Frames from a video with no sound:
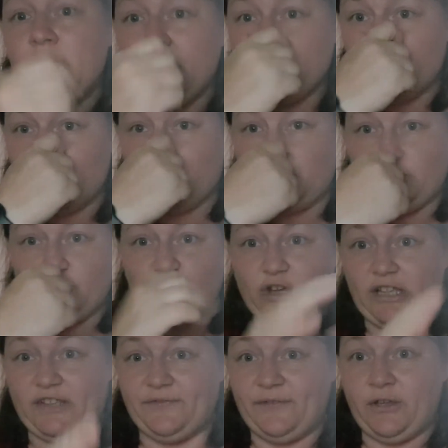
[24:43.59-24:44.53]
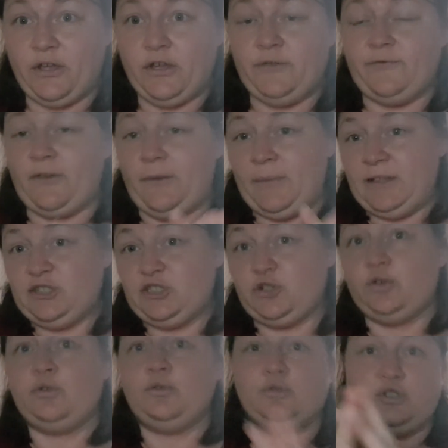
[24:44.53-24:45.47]
So she was transferred from that
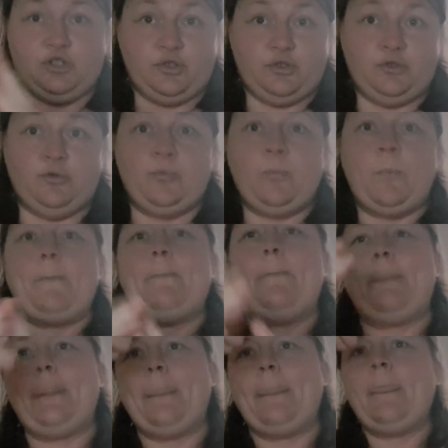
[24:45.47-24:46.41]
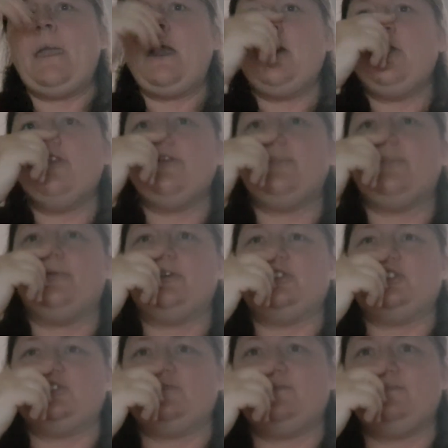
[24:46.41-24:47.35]
school to the
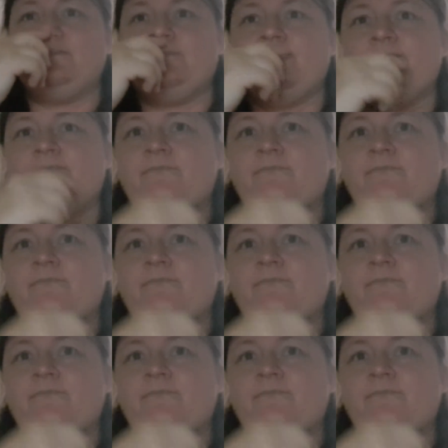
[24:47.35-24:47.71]
prison.